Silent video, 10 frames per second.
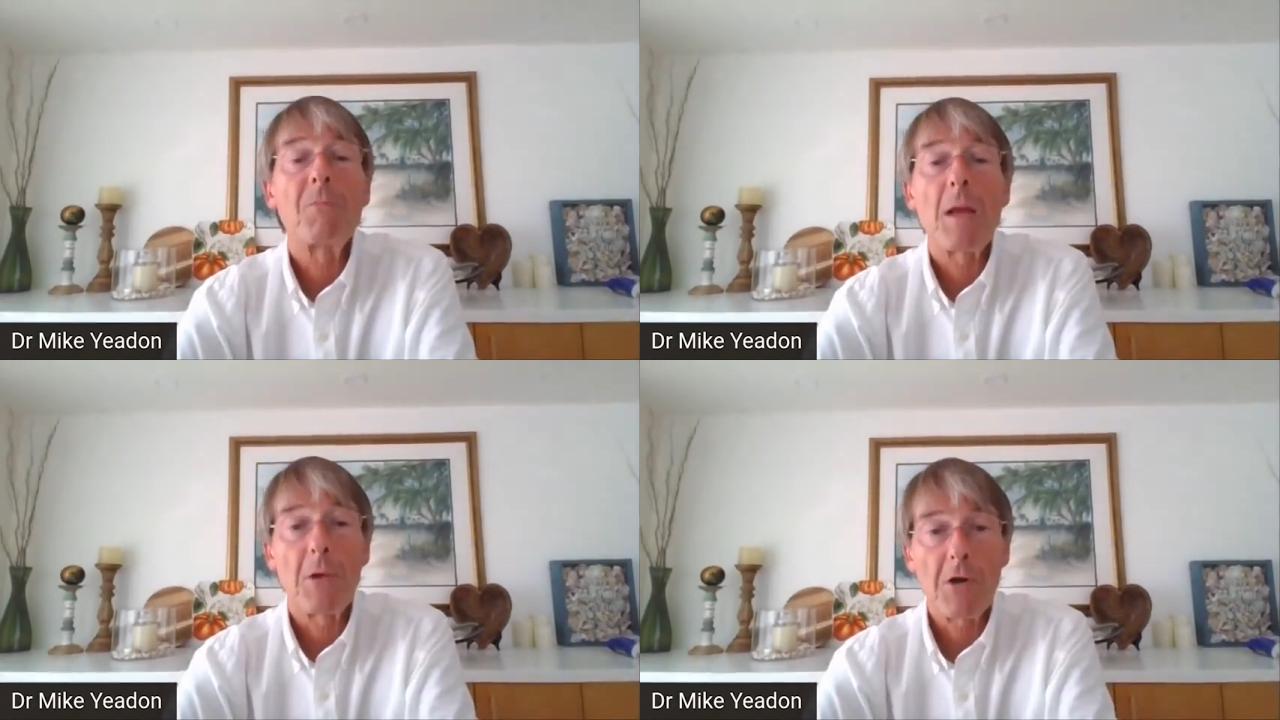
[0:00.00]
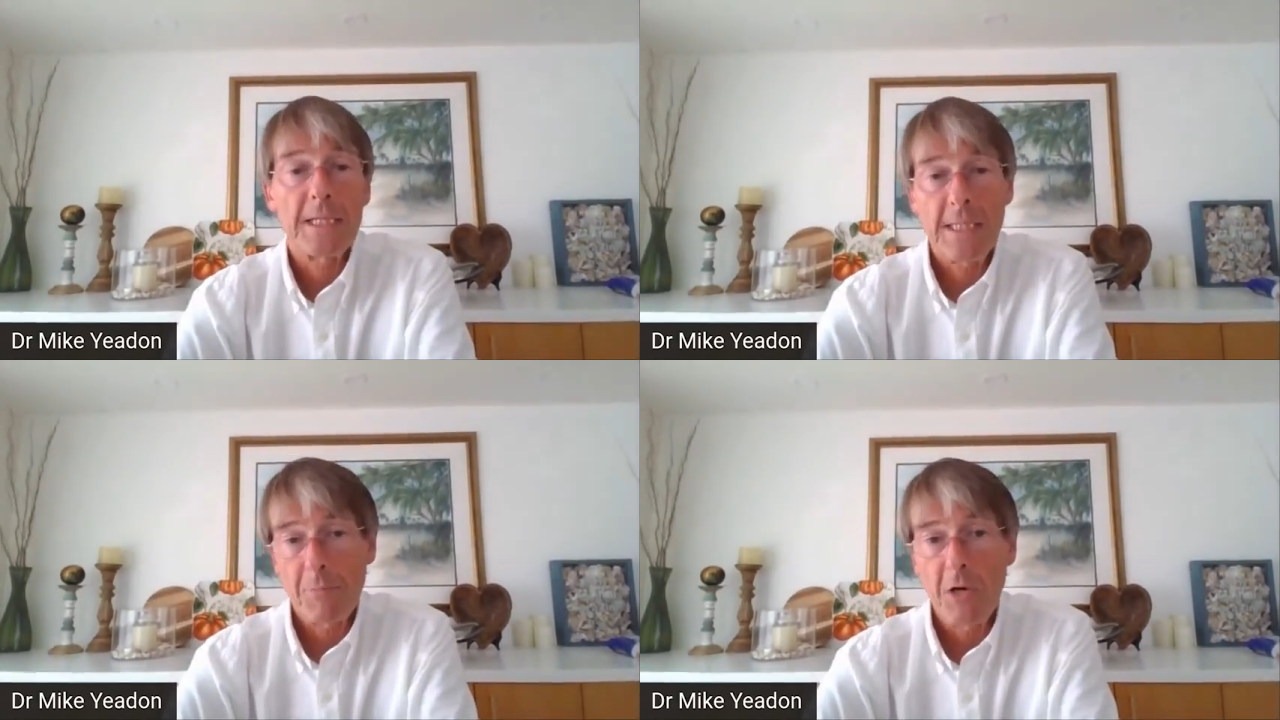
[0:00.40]

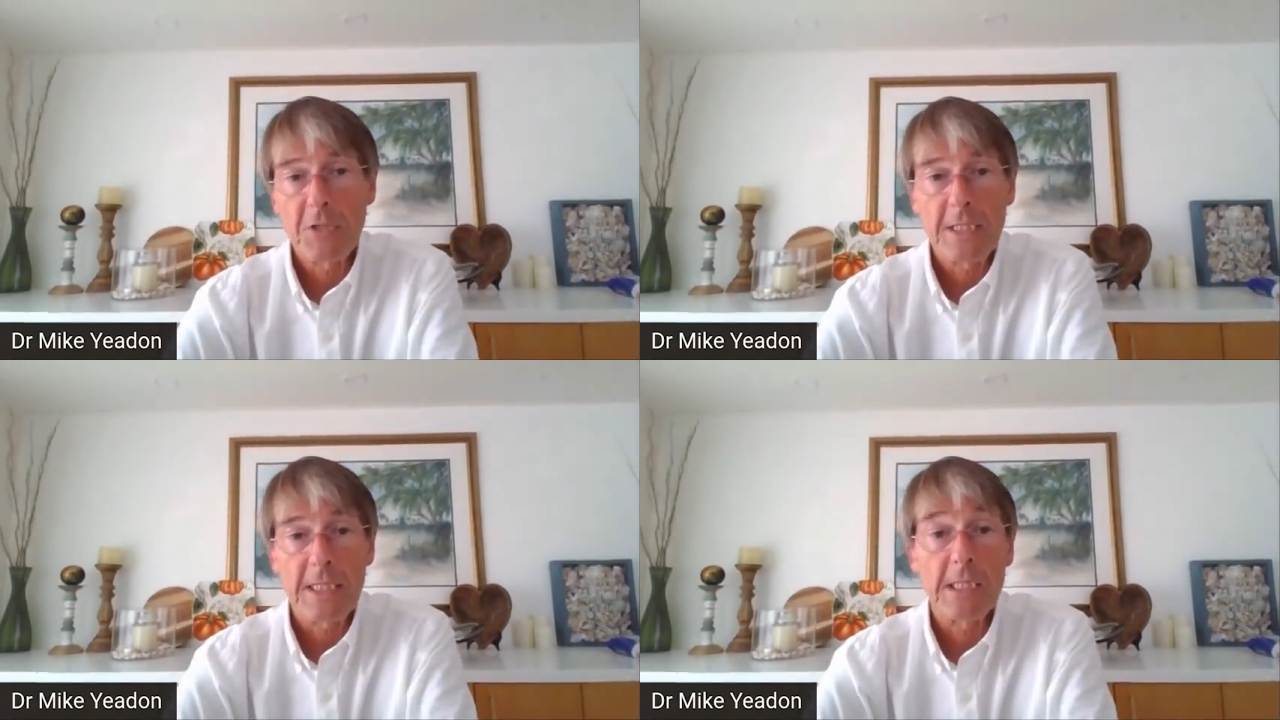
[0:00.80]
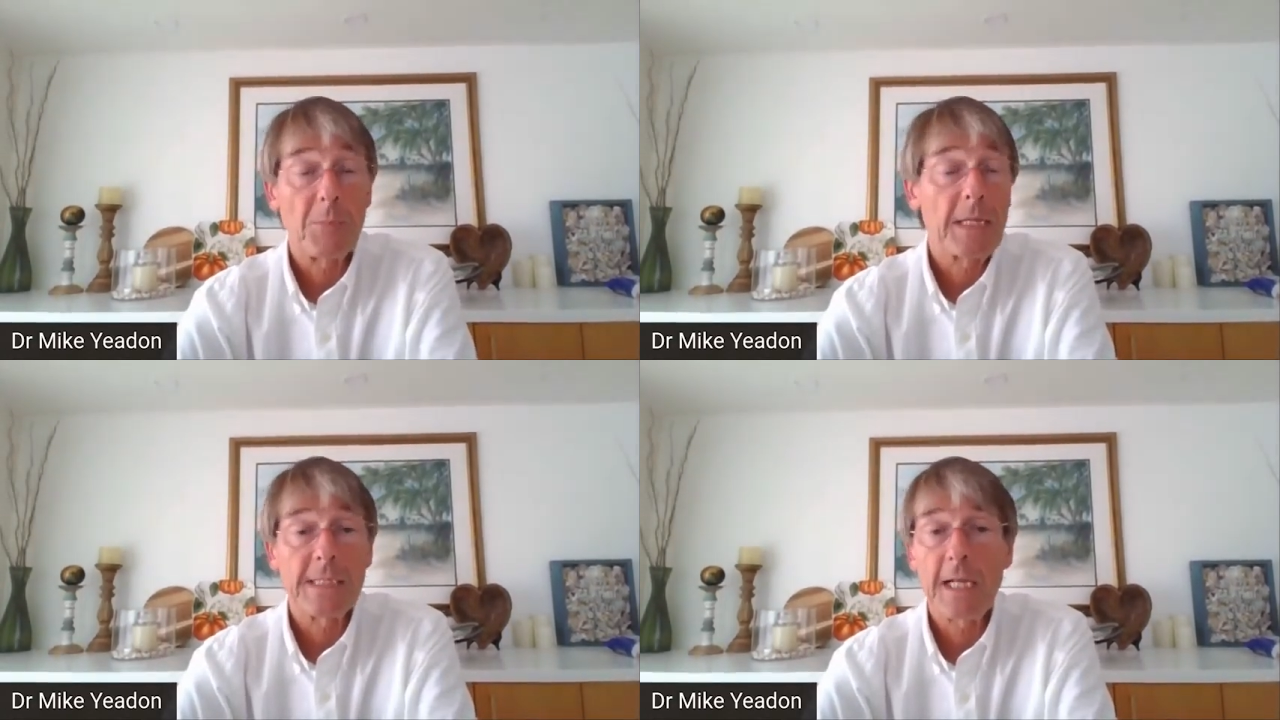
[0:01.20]
democratic processes
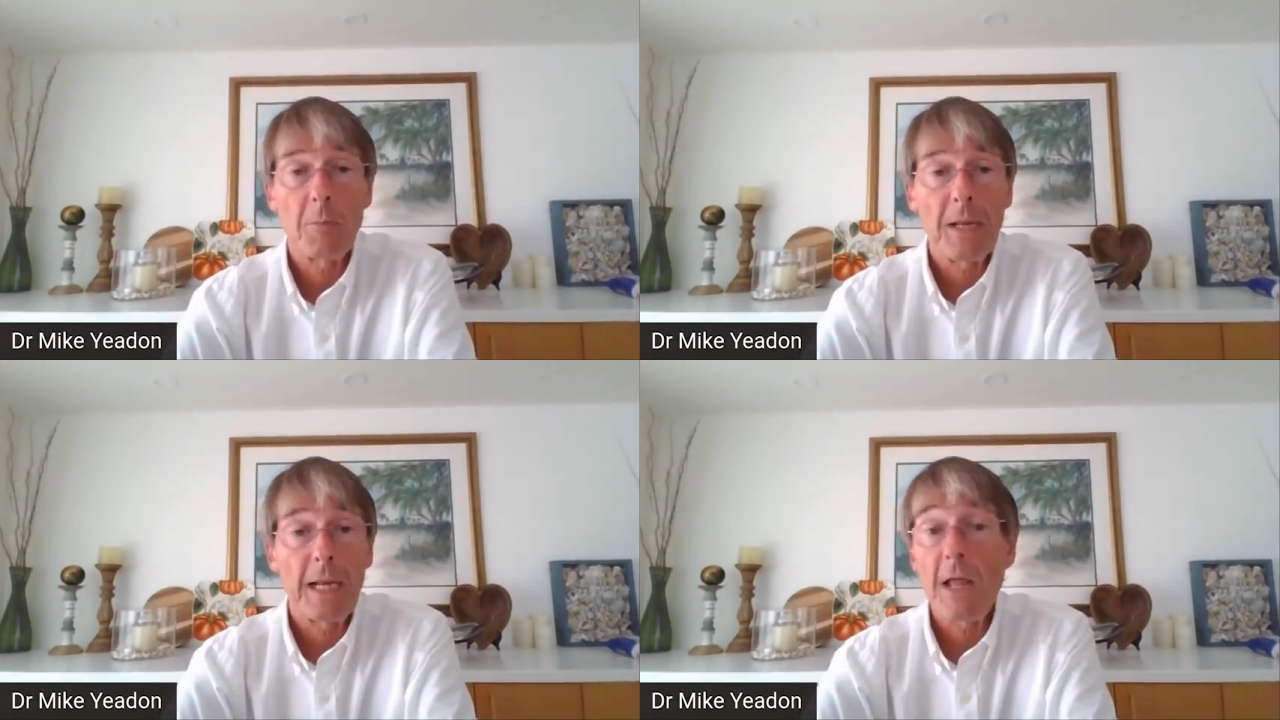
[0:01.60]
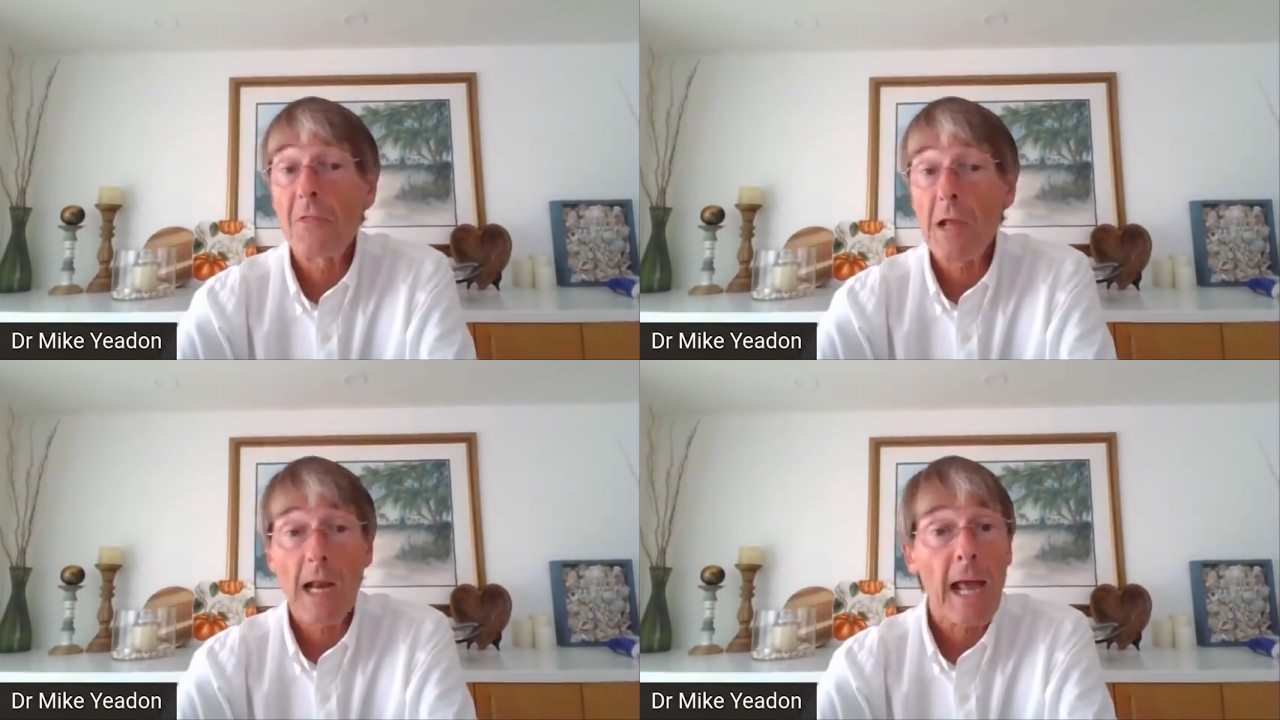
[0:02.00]
because it'll be
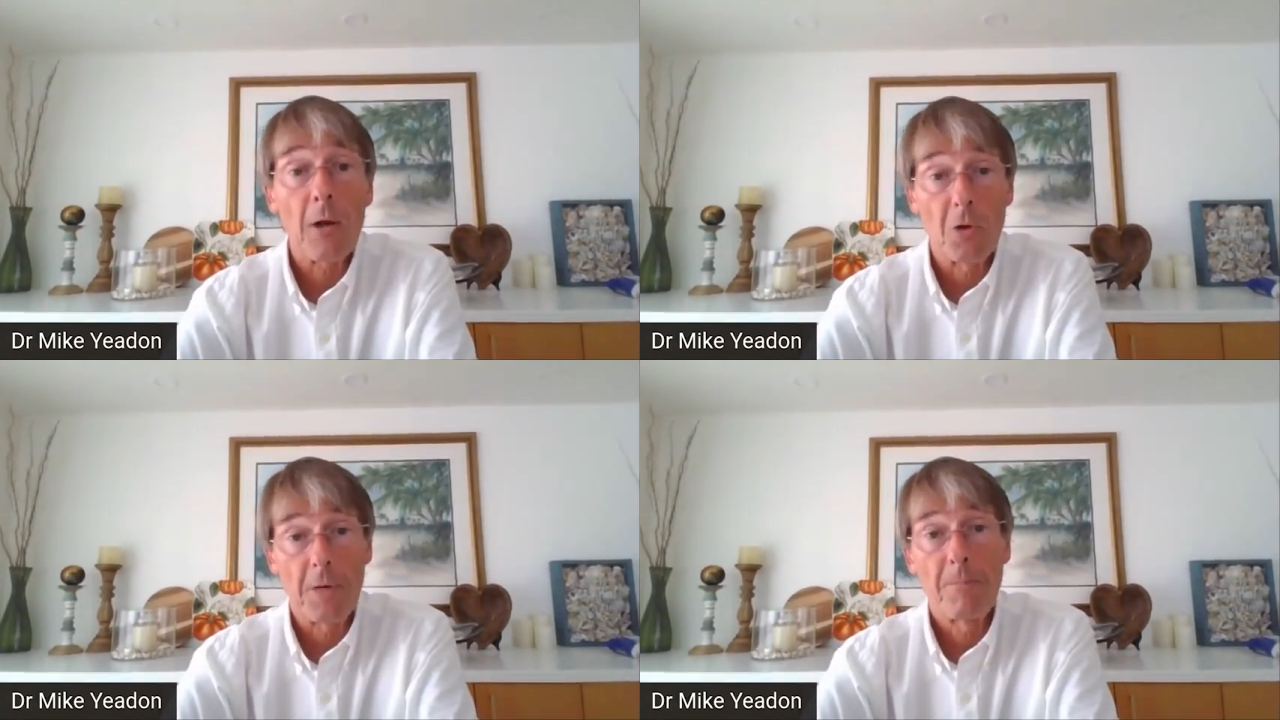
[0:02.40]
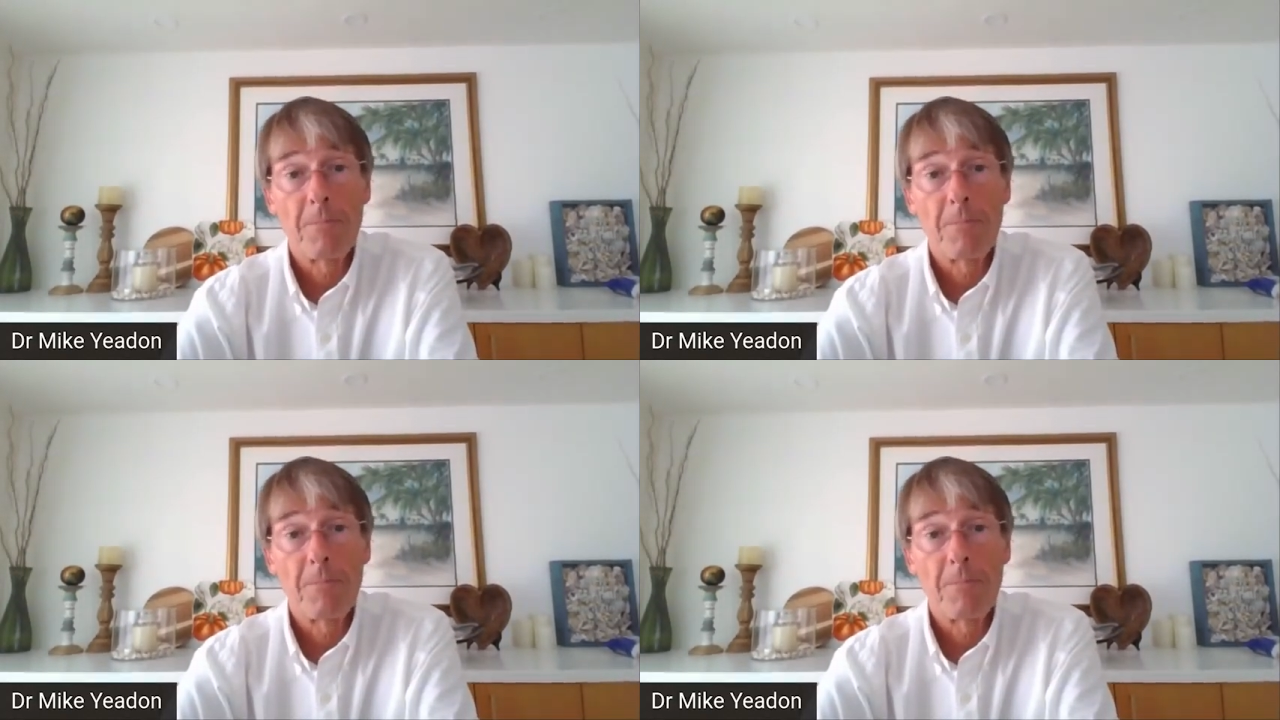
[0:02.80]
in the cloud,